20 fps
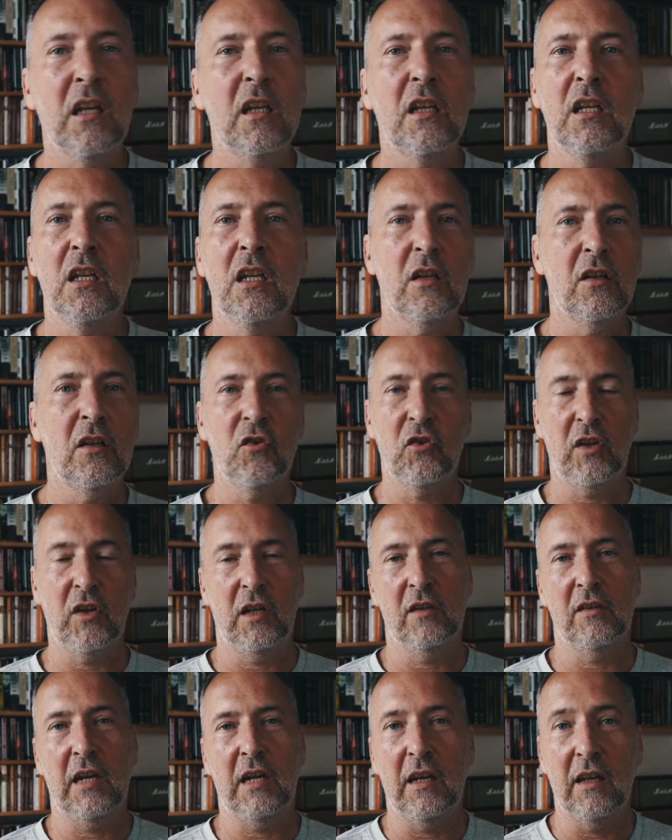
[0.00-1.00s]
you can say
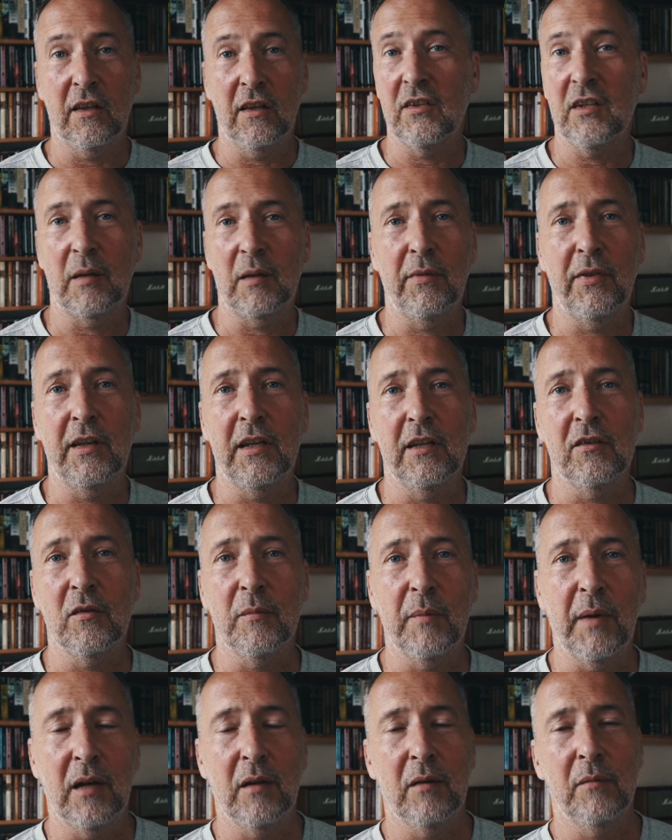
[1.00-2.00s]
exactly the same things
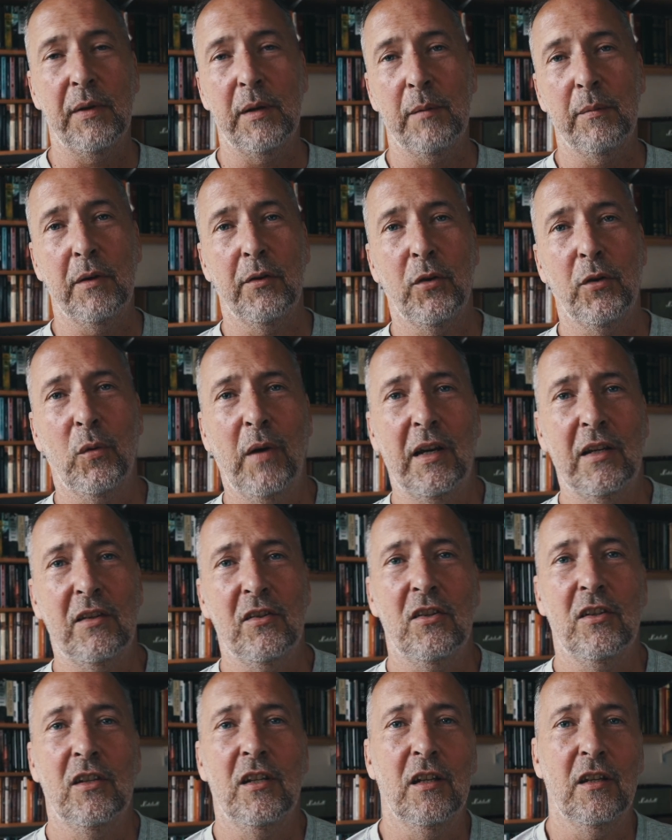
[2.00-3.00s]
about people in the
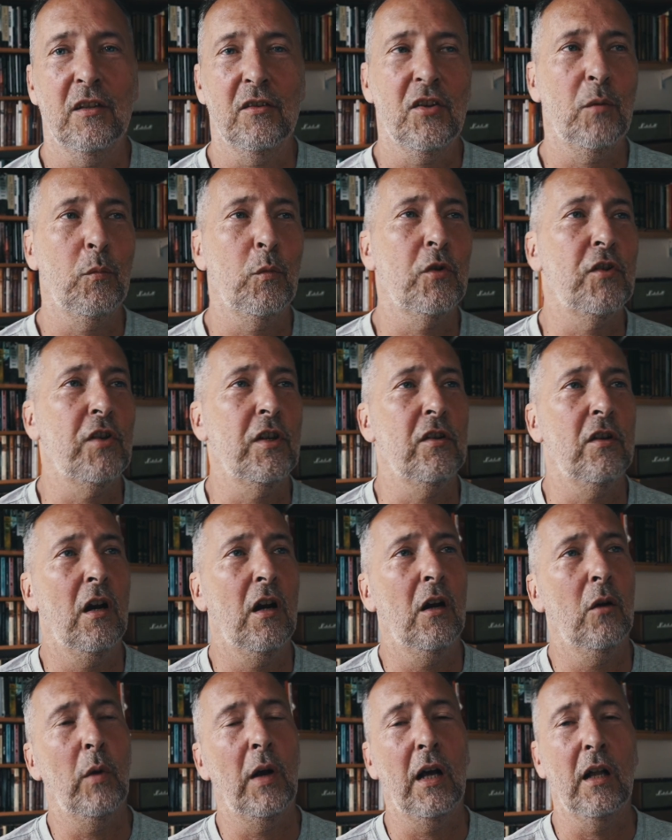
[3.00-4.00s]
West. You know, someone says,
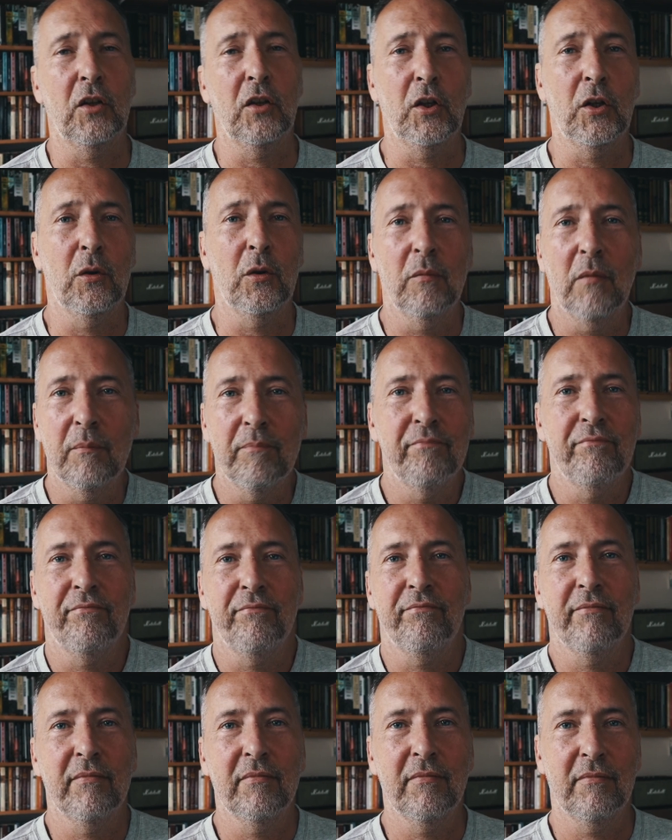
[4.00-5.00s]
oh, well, you know,
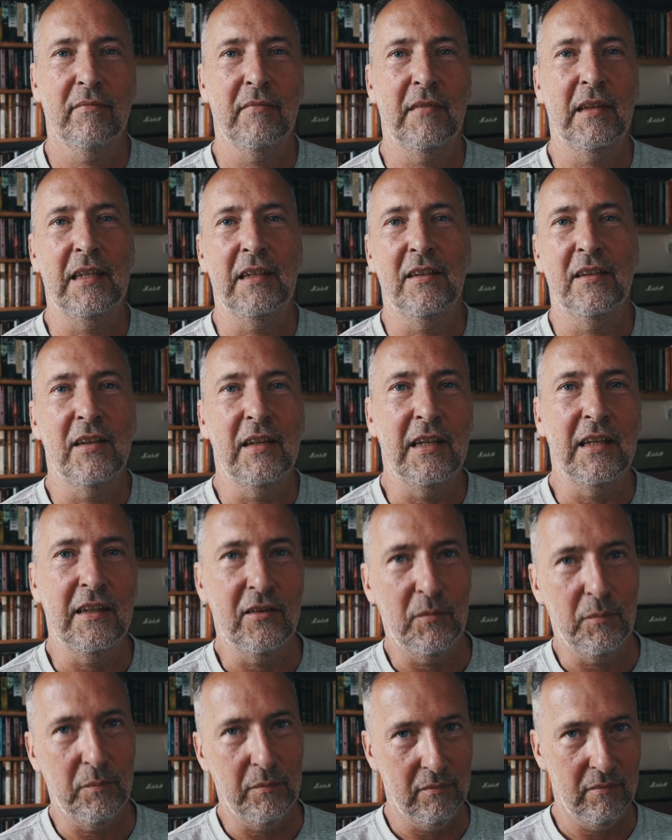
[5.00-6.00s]
he's,
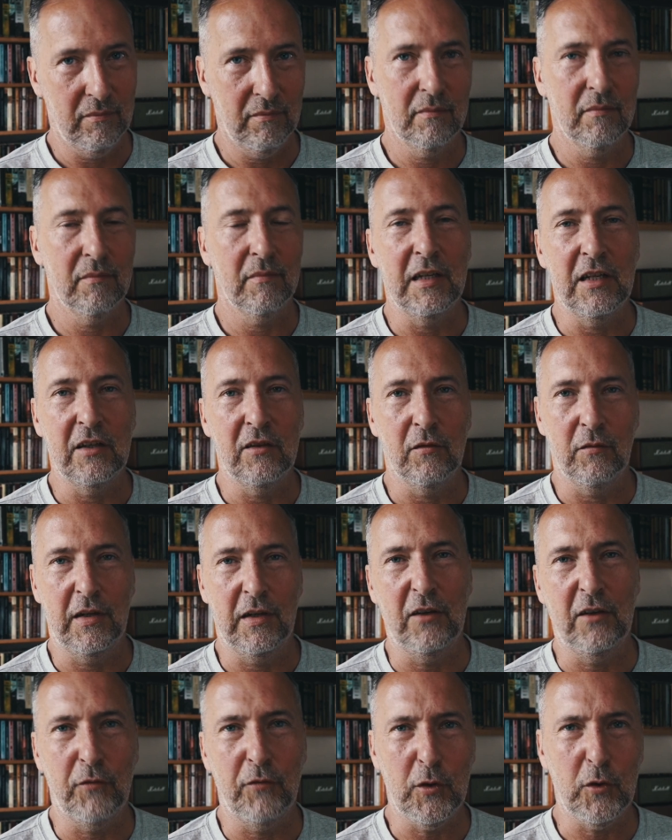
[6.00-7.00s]
he's his,
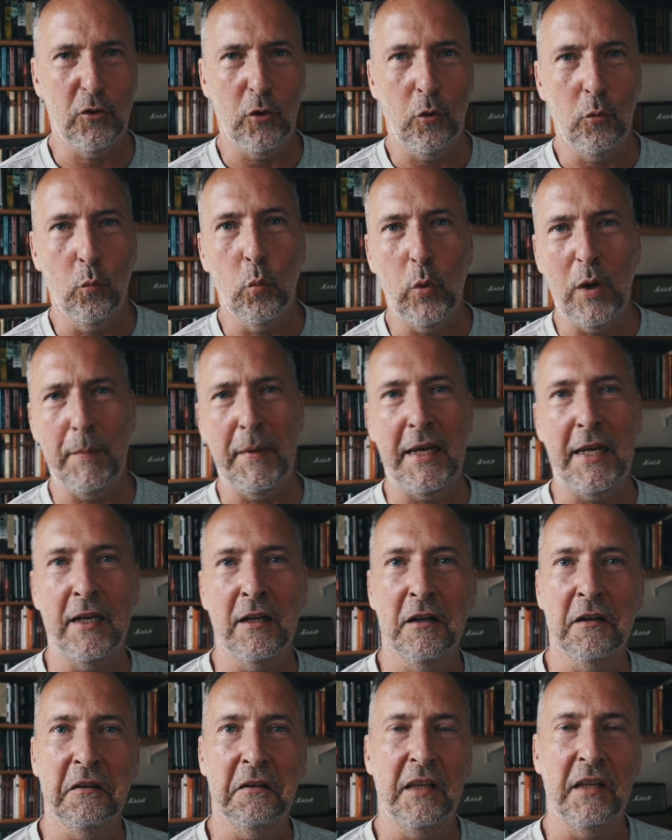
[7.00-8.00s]
his views on women
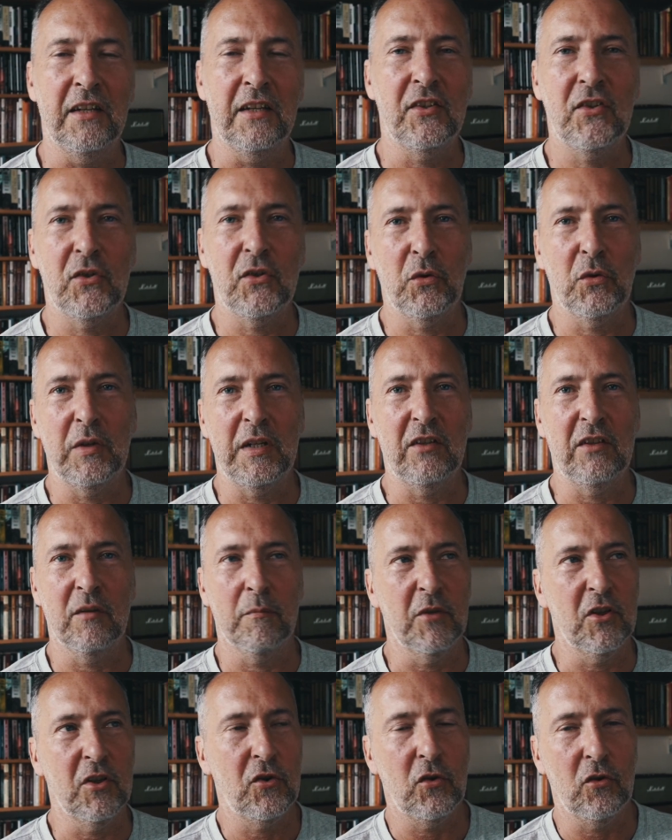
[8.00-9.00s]
are this, or he's a
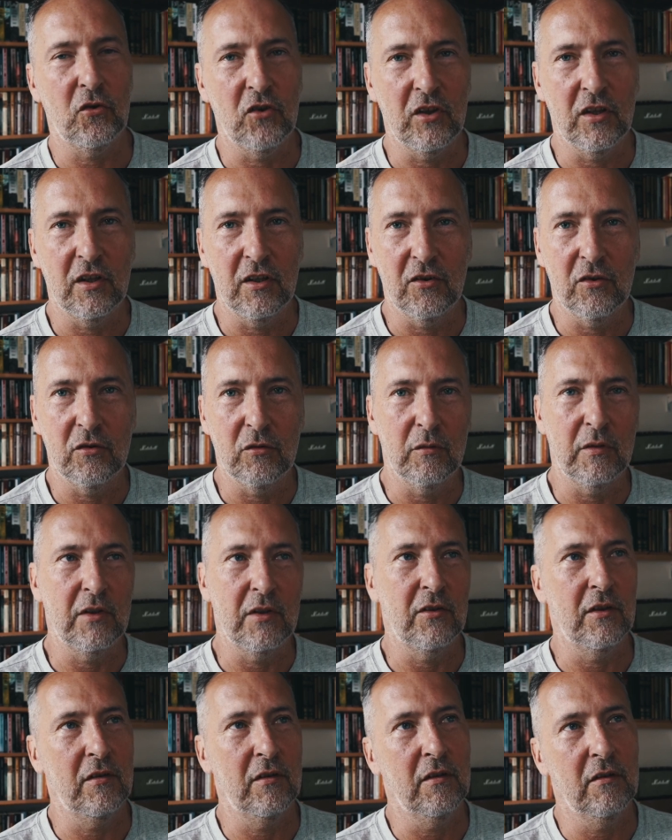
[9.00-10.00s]
misogynist, or
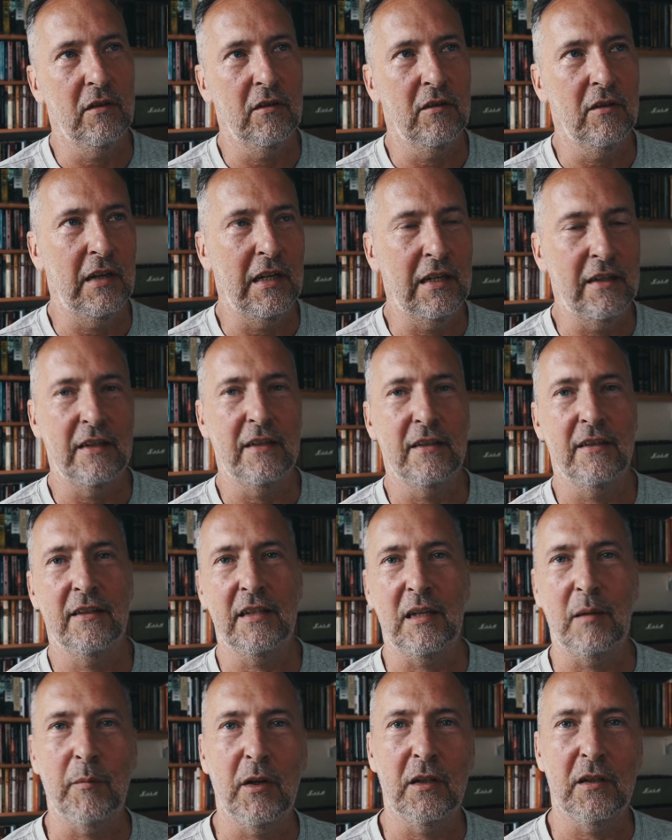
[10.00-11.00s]
he's, a, he's an anti
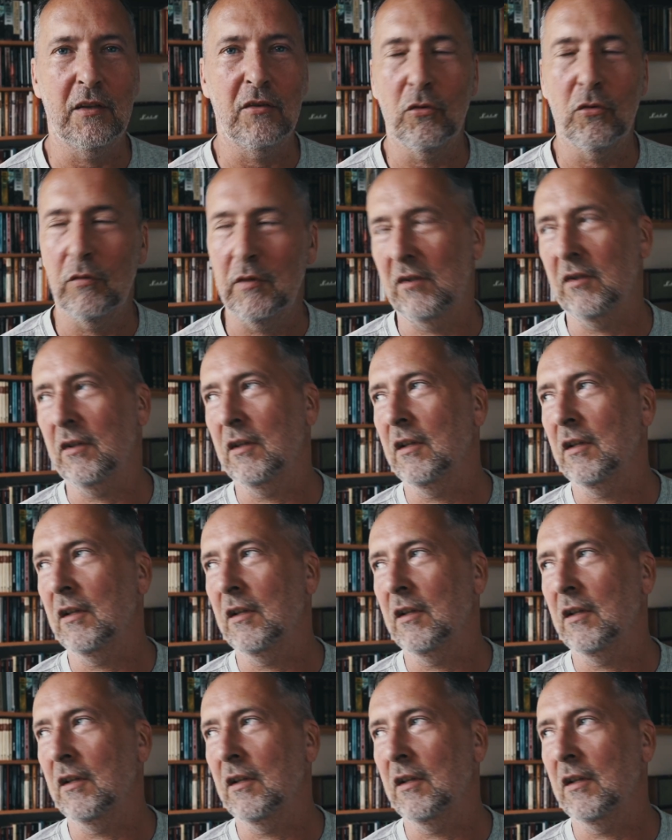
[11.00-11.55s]
Semite, or he's a,